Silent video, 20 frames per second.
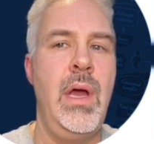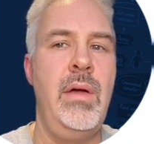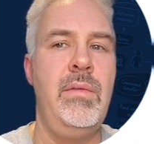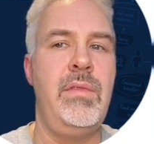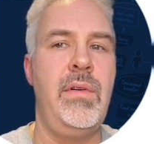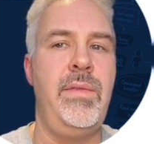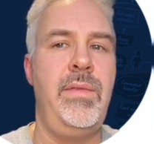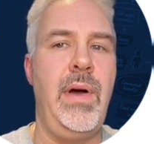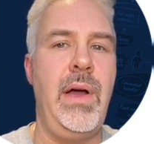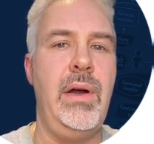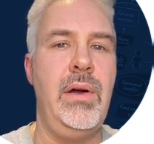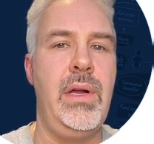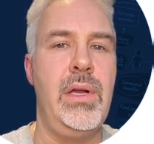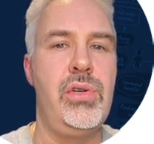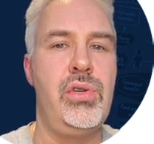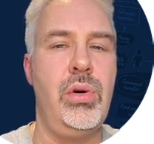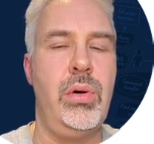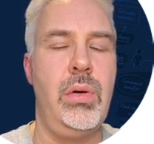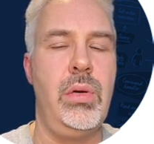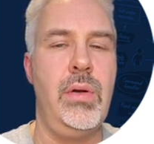For finer
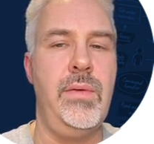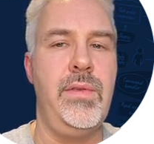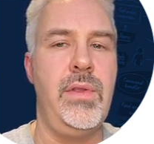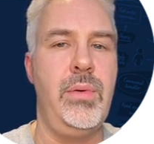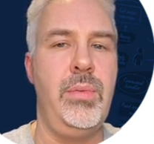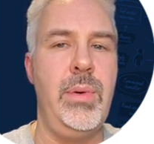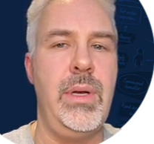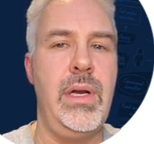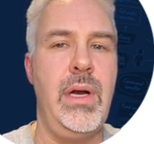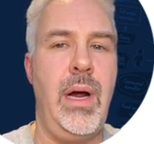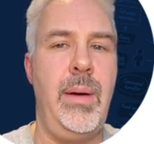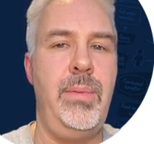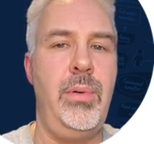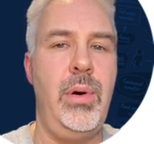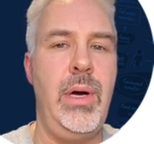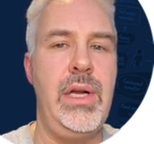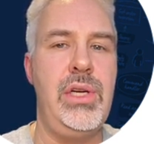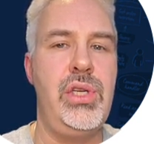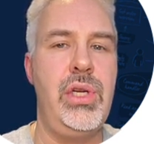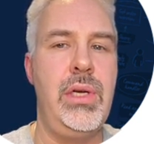control over the read
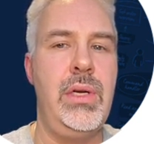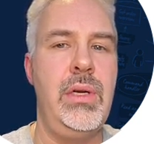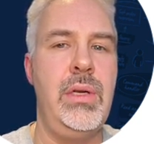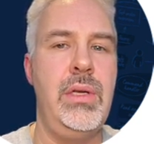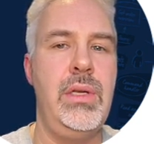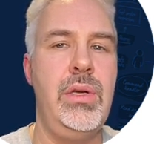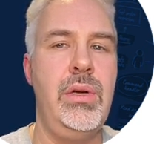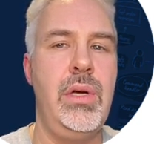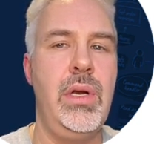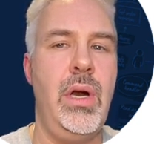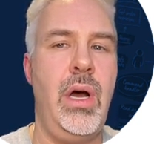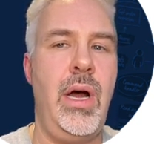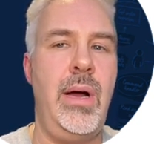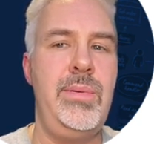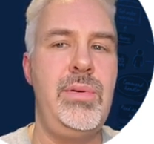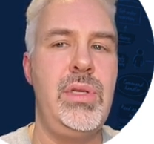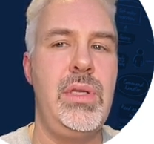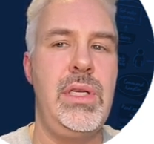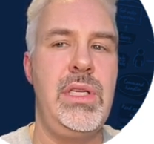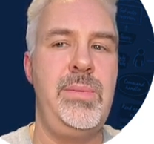operation, you can
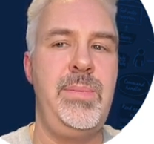optionally